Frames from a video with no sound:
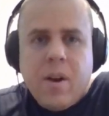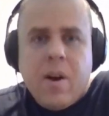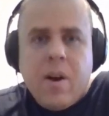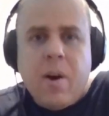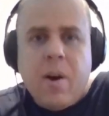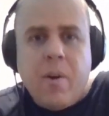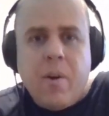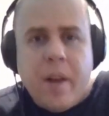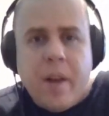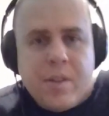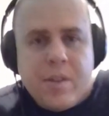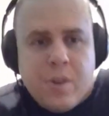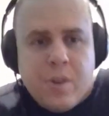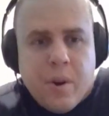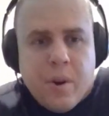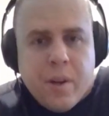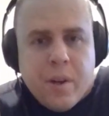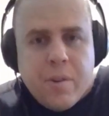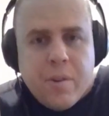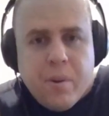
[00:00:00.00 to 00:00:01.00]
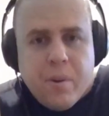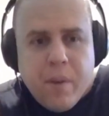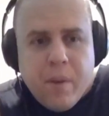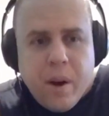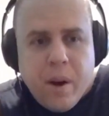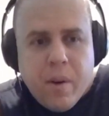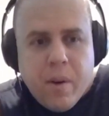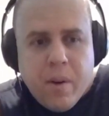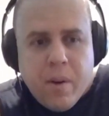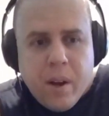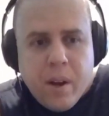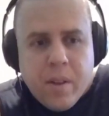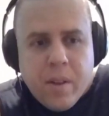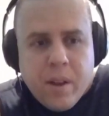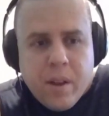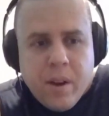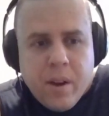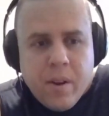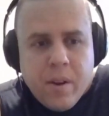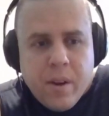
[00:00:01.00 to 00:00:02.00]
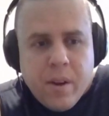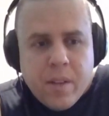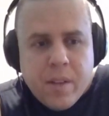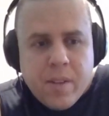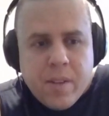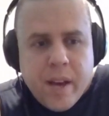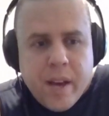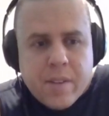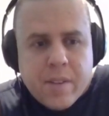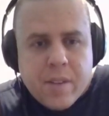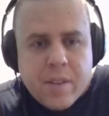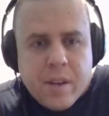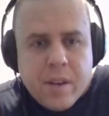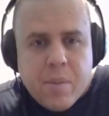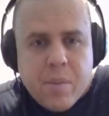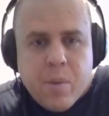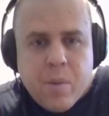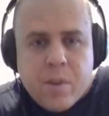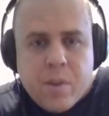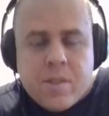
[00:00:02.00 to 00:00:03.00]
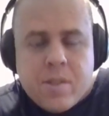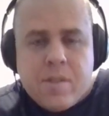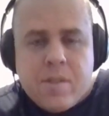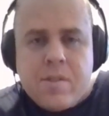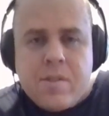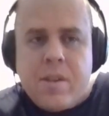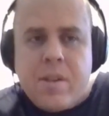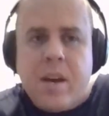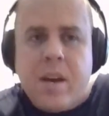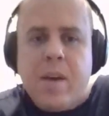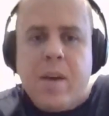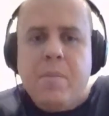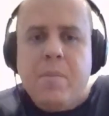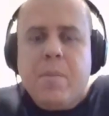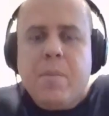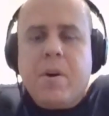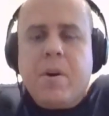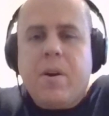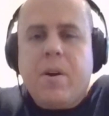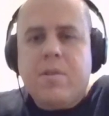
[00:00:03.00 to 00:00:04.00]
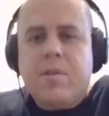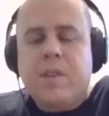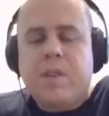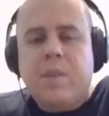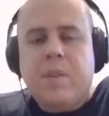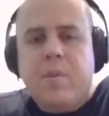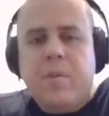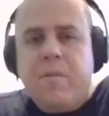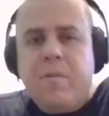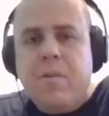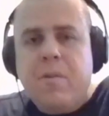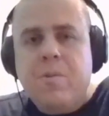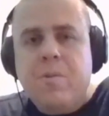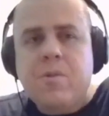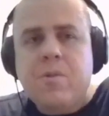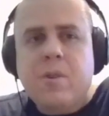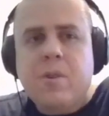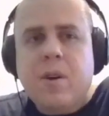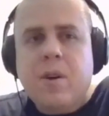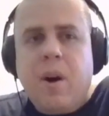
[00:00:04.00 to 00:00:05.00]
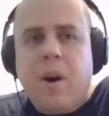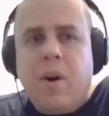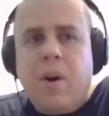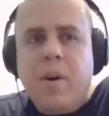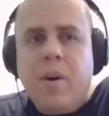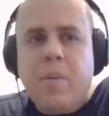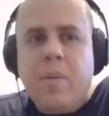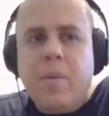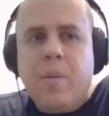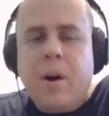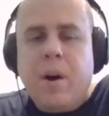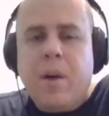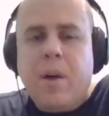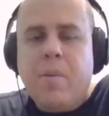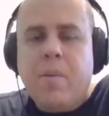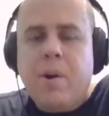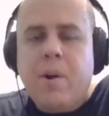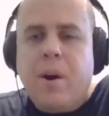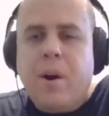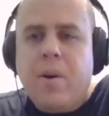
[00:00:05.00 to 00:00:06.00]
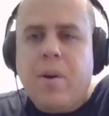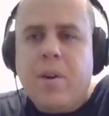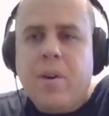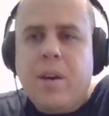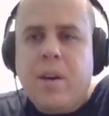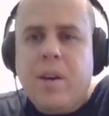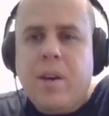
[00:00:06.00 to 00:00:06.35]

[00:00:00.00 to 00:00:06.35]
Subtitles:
Oh, that's Ernie Terrell right there, and he's asking him what's his name because he refused to call him Muhammad Ali.